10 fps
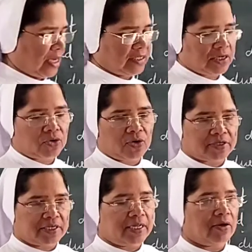I said
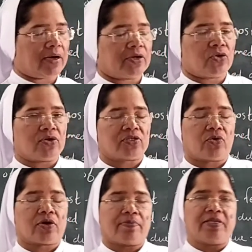also the gneiss
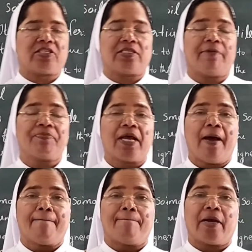rock means
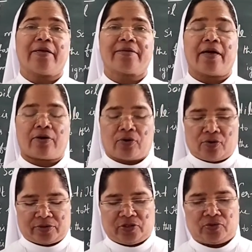melted
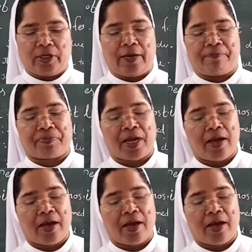rocks. Okay.